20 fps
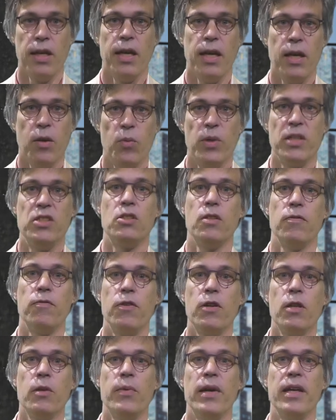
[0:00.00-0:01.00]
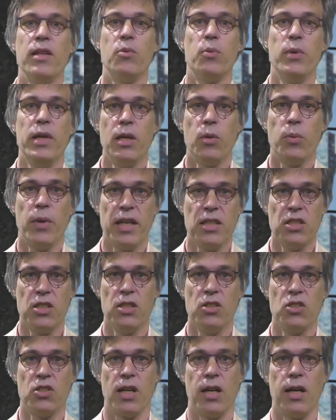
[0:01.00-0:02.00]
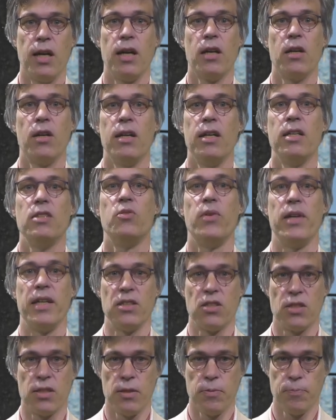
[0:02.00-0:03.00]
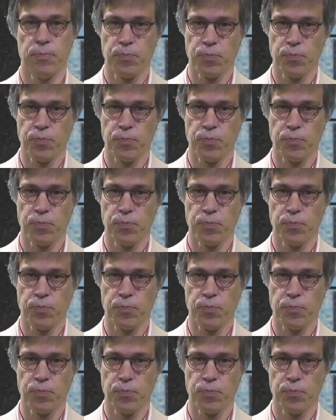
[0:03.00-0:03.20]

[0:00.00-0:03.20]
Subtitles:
in which the following three questions are addressed.